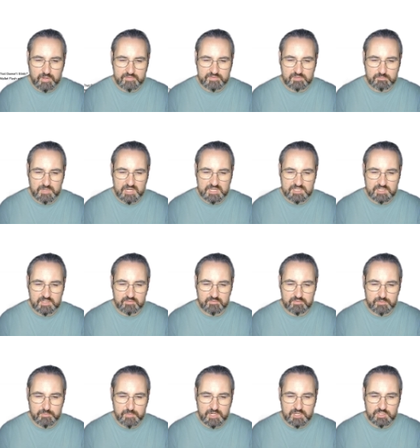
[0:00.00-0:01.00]
and we have some basic
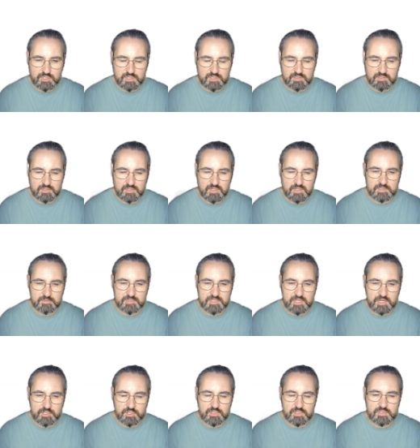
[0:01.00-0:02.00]
information, some
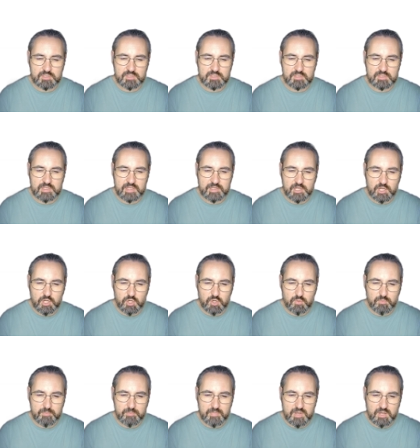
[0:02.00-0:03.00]
sections like
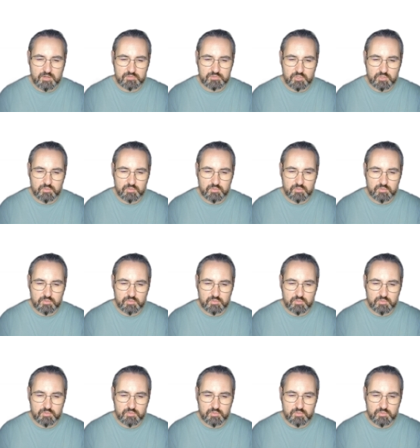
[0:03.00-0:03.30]
home, about,